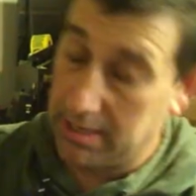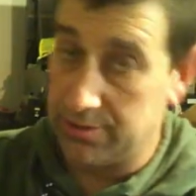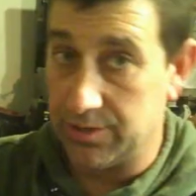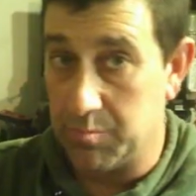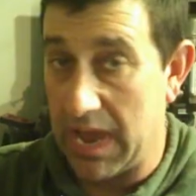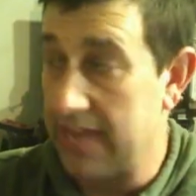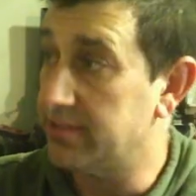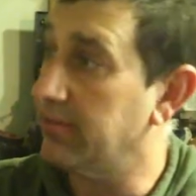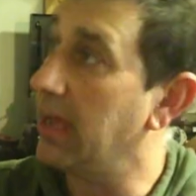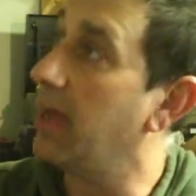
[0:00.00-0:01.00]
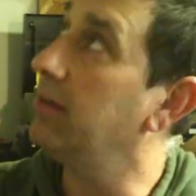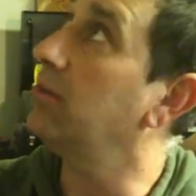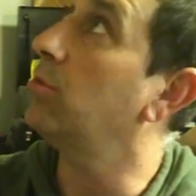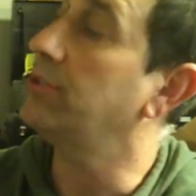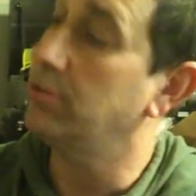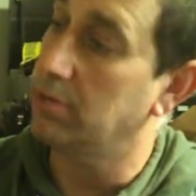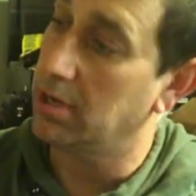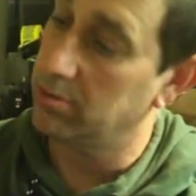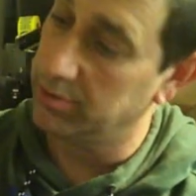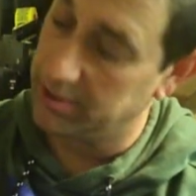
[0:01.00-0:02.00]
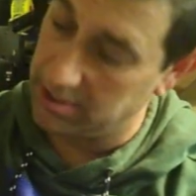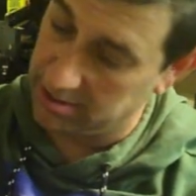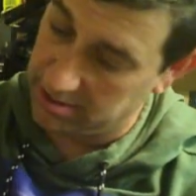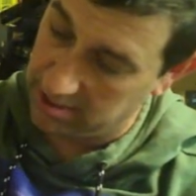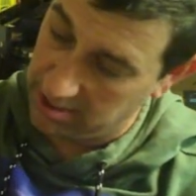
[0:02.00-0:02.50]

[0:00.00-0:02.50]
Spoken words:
just massive. I don't know what you would hunt with this.